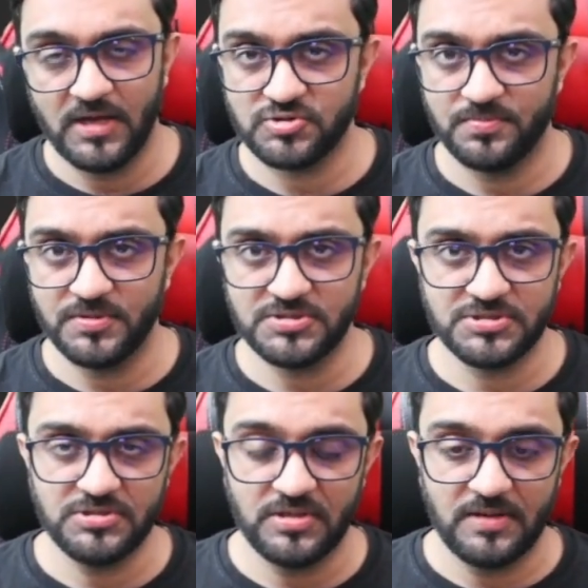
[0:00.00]
actual person
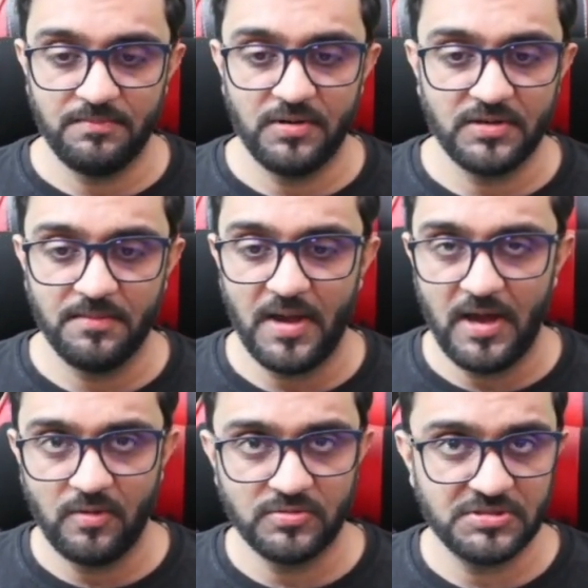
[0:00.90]
you can blur them
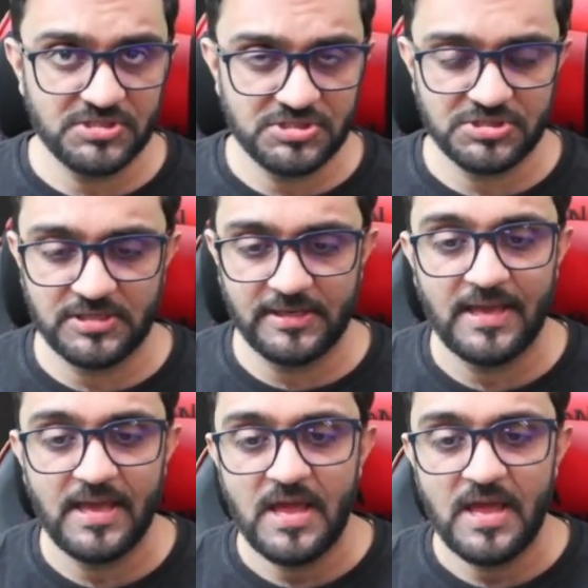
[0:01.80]
out digitally